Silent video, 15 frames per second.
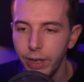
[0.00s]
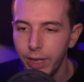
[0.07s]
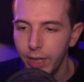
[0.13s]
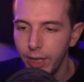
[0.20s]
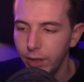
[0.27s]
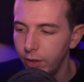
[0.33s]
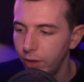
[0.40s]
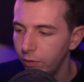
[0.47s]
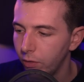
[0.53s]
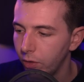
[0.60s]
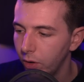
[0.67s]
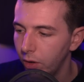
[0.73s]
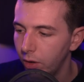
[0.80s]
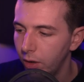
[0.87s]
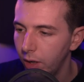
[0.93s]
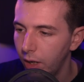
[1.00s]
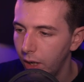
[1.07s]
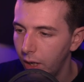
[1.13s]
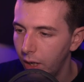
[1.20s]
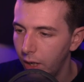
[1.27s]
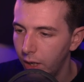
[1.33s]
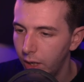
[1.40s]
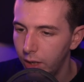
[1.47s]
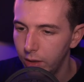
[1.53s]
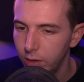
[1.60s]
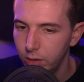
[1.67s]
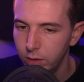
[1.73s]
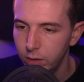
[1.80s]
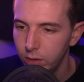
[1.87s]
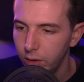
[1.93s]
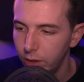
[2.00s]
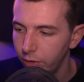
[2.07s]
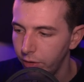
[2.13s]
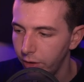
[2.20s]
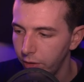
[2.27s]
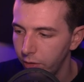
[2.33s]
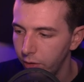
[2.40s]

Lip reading: here that you've got, actually that's